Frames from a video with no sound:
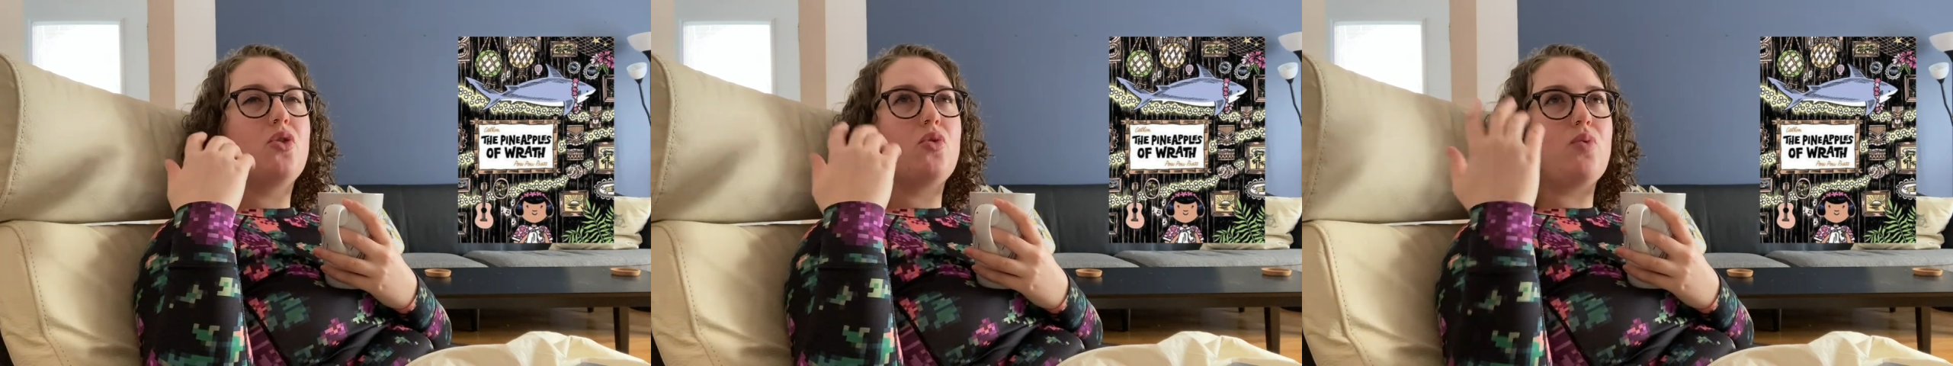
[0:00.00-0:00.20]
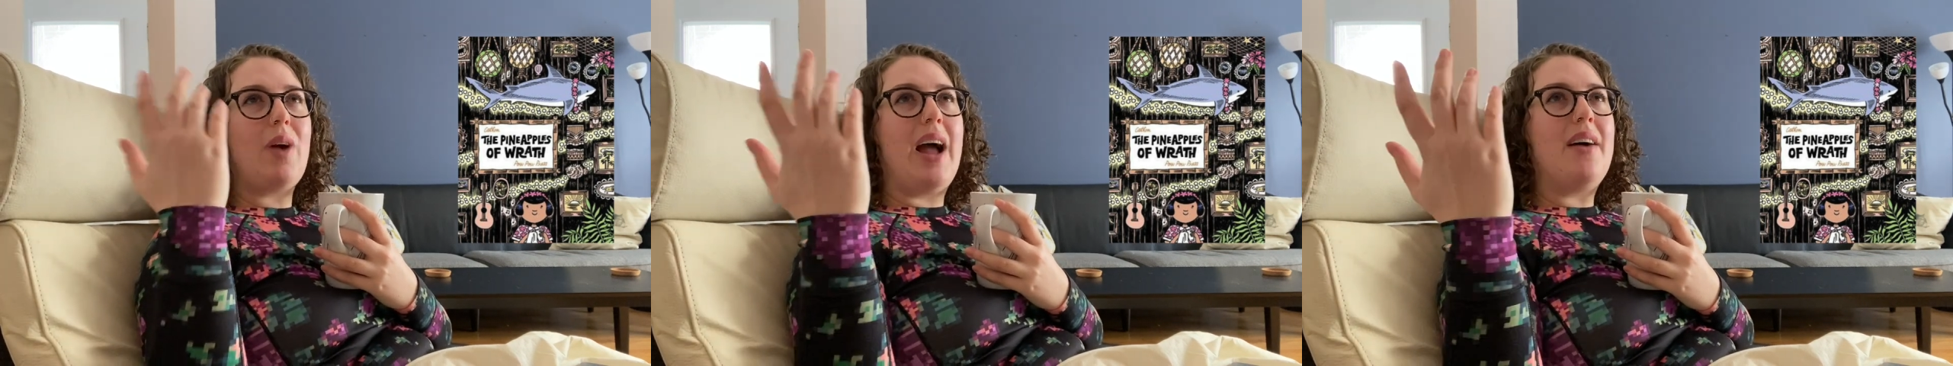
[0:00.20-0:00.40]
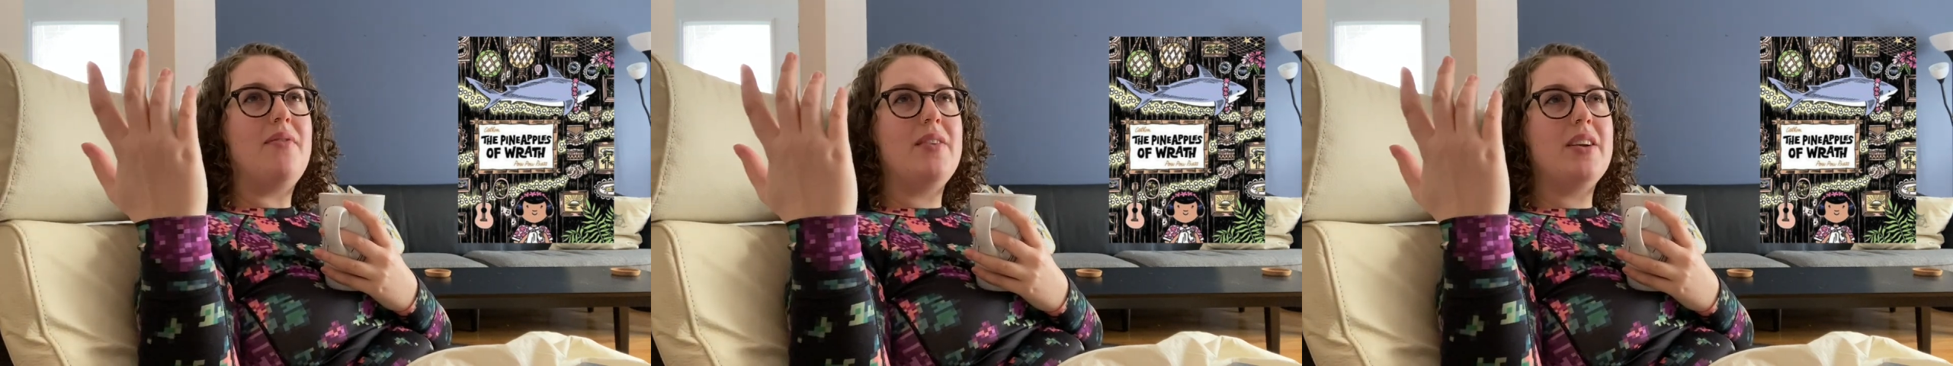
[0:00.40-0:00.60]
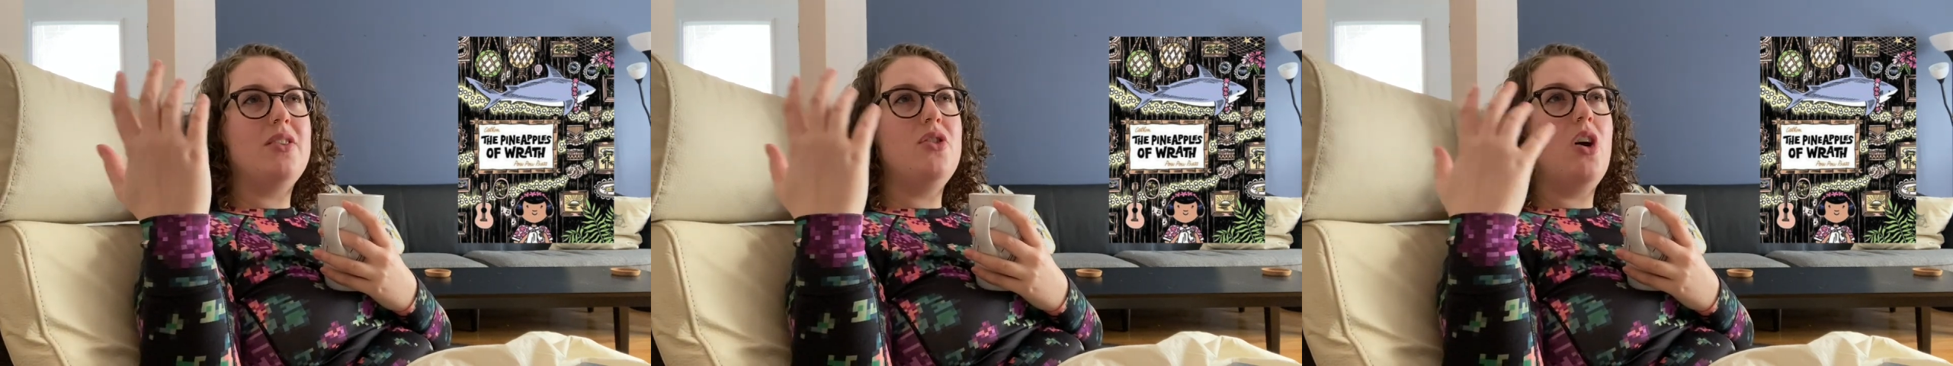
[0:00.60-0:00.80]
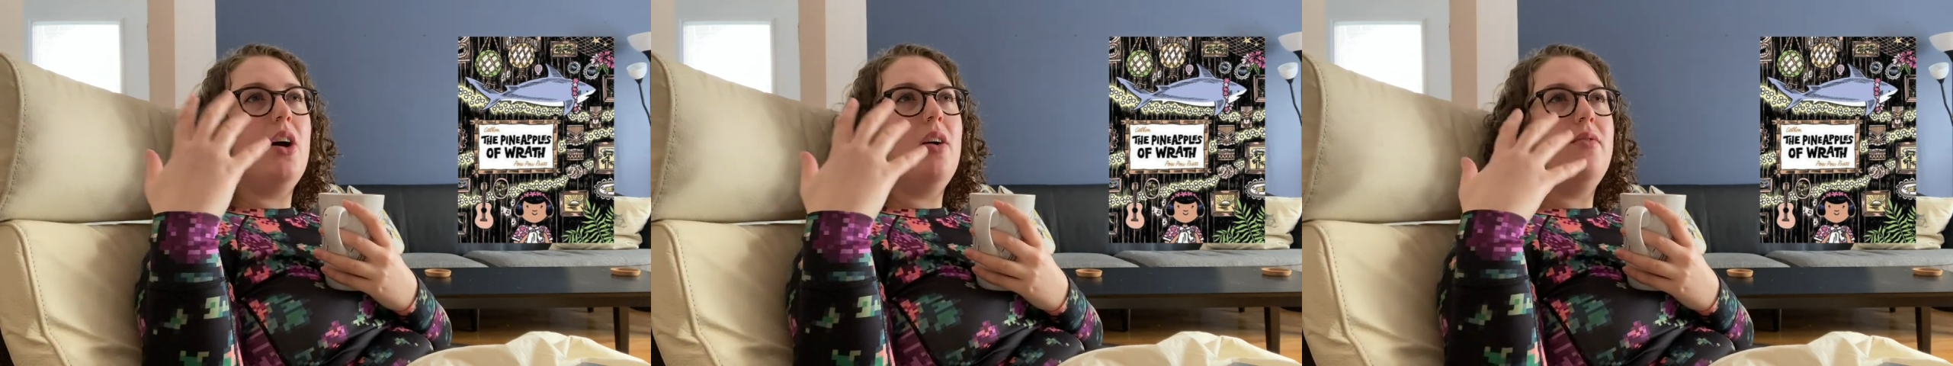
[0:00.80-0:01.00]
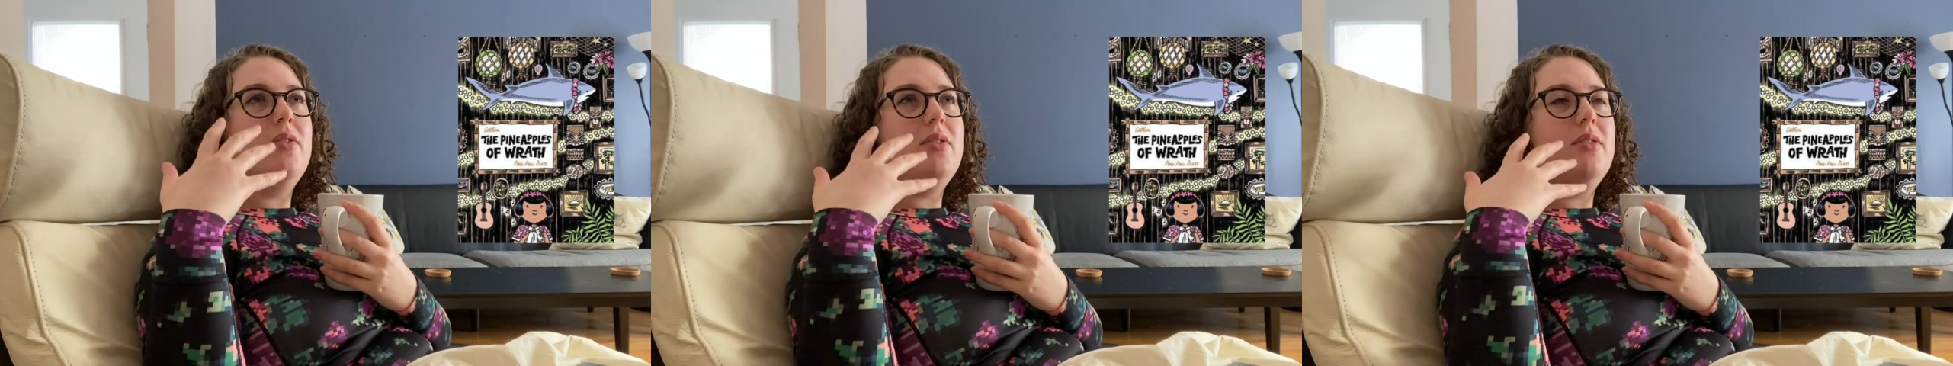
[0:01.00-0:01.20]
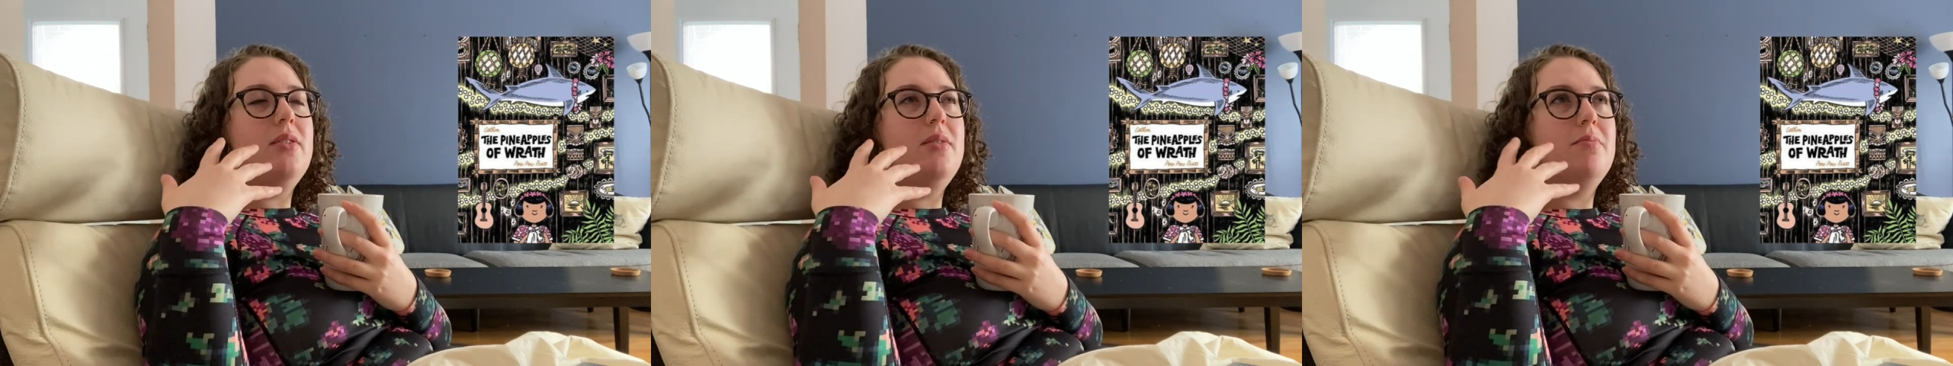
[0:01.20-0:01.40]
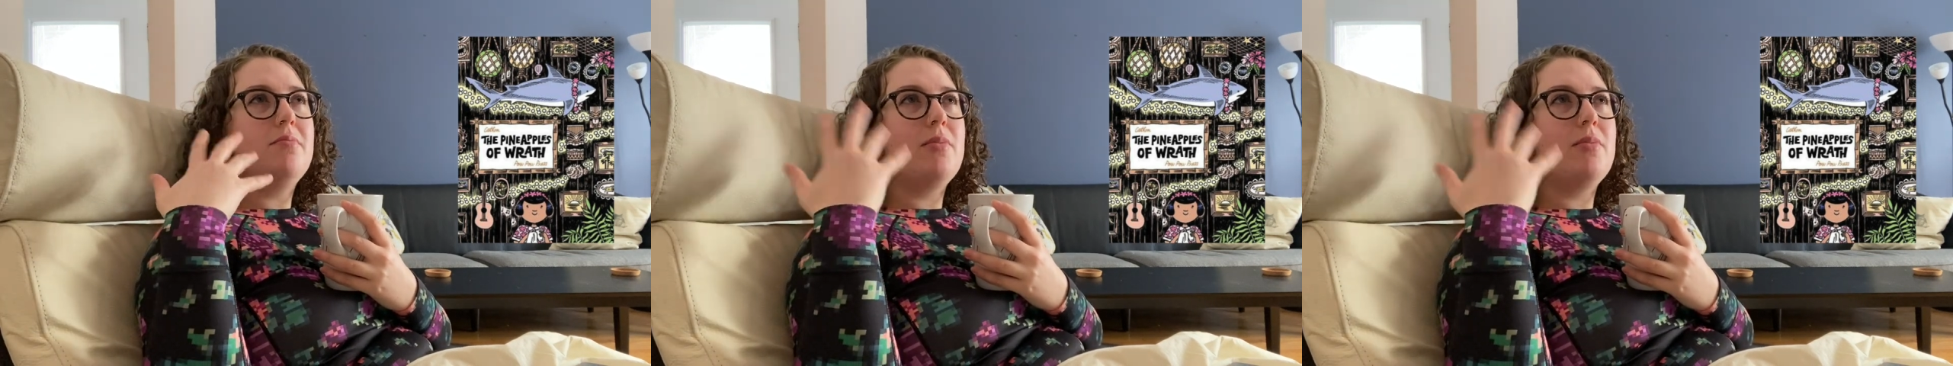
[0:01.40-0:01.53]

graphic novel